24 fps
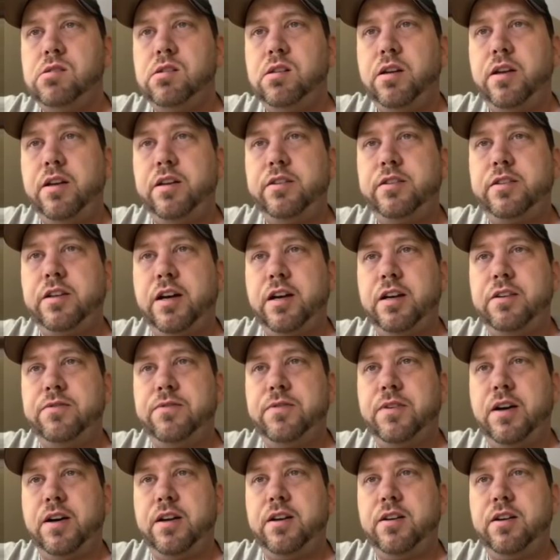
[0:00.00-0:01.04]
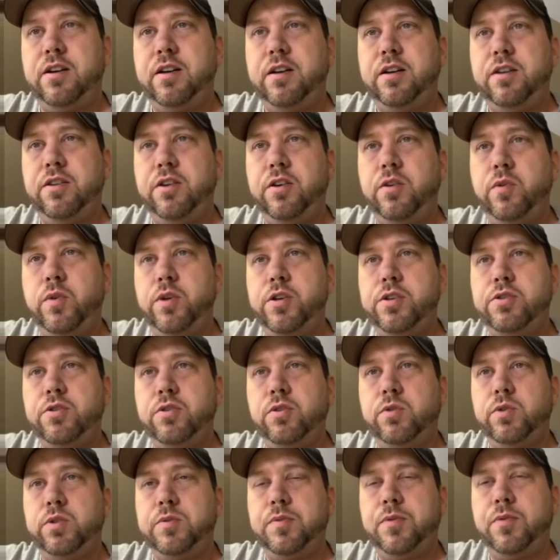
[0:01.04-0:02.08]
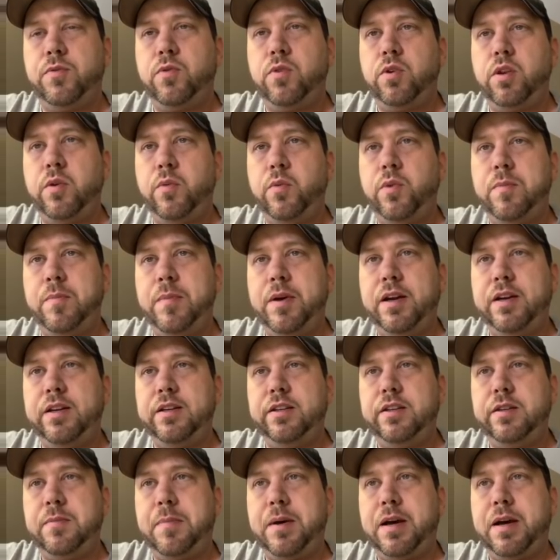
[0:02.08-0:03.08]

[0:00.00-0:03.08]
and TIE Fighter. Again, the originals before they went back and did the